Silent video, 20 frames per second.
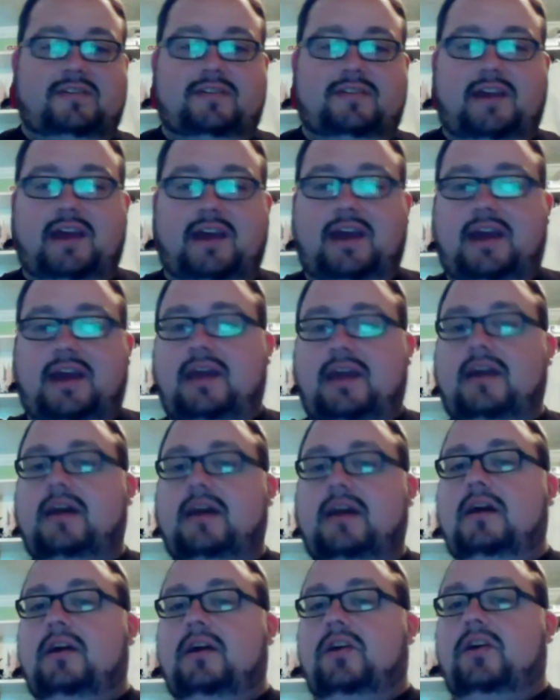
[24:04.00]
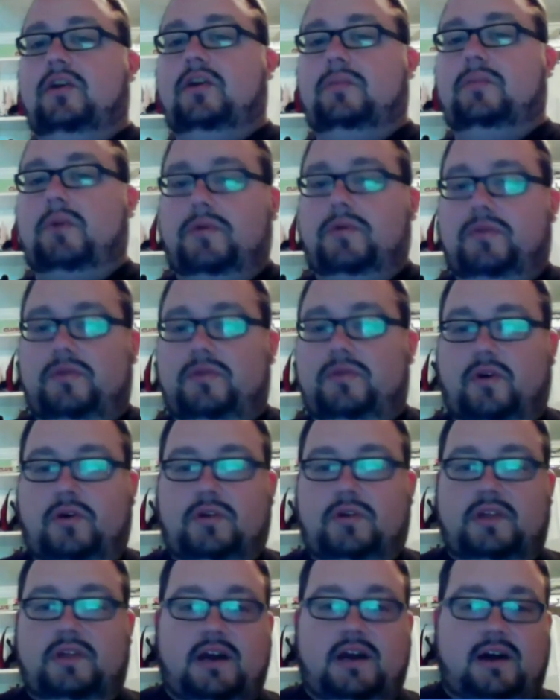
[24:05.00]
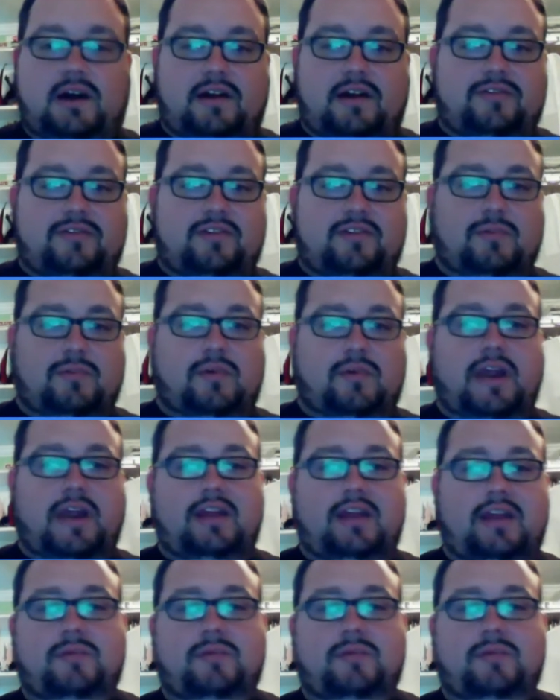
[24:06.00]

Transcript: "Hey, you're both totally awesome," or "Hey,